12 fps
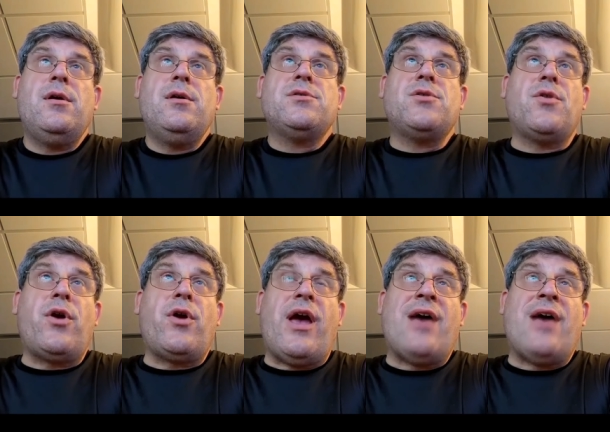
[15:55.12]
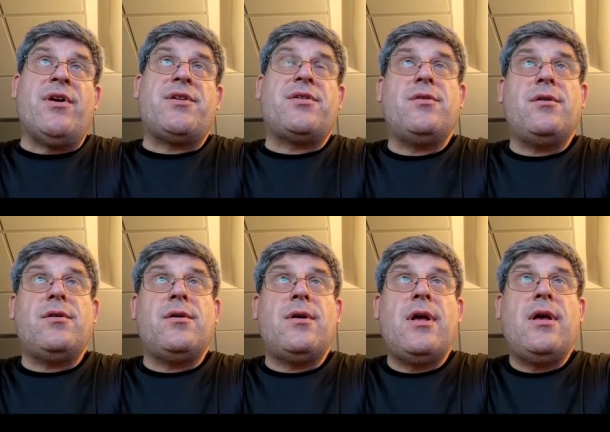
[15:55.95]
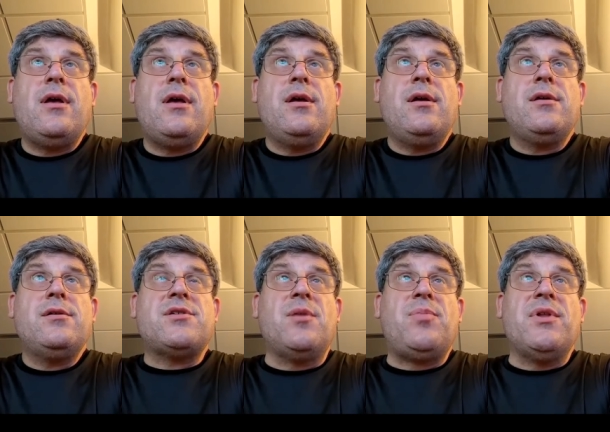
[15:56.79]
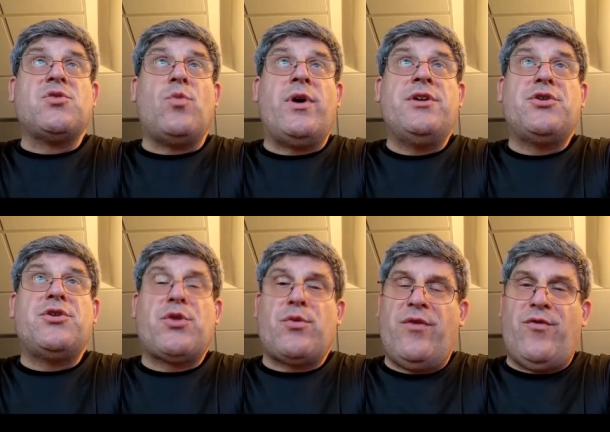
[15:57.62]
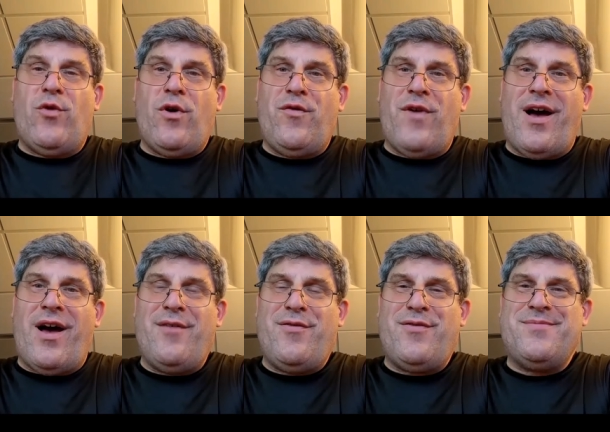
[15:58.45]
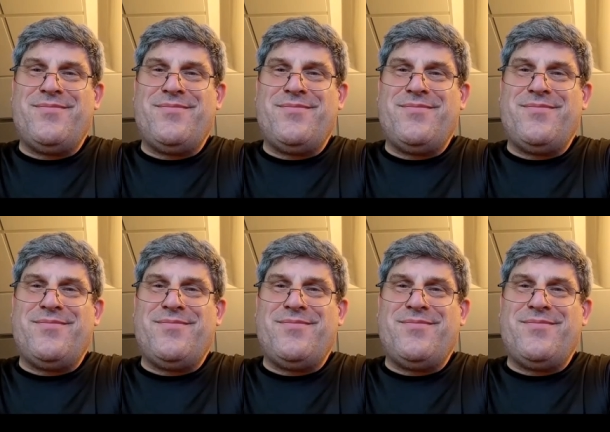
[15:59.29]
So there you have it. Simple as one, two, three, four, five.